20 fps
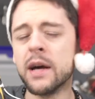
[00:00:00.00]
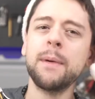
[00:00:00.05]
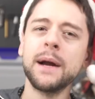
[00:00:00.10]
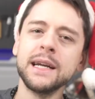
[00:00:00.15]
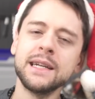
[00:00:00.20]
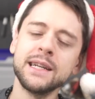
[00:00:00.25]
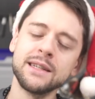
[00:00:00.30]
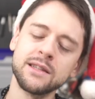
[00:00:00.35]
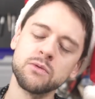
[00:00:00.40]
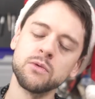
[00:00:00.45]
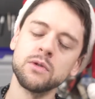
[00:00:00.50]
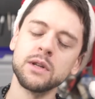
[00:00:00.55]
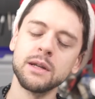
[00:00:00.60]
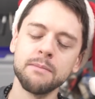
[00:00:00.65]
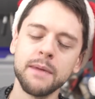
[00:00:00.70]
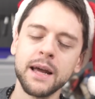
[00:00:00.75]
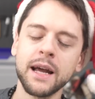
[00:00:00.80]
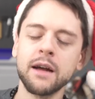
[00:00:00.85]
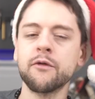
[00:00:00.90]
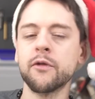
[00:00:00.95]
but it doesn't really
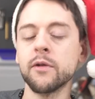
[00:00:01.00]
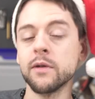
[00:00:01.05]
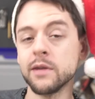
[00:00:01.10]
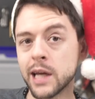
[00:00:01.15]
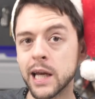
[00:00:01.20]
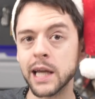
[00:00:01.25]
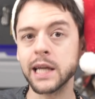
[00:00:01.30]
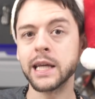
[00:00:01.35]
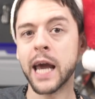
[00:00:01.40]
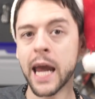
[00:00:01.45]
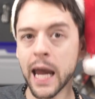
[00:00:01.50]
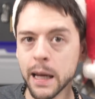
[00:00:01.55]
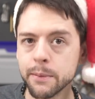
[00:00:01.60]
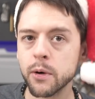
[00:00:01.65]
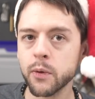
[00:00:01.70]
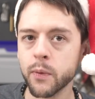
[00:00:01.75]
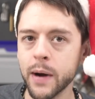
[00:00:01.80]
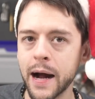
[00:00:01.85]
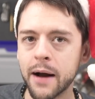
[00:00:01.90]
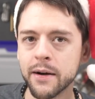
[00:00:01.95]
make for neat
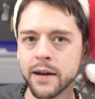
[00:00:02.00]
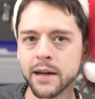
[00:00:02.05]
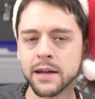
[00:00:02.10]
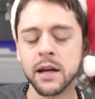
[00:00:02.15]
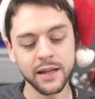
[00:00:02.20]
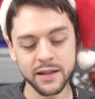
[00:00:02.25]
cable routing.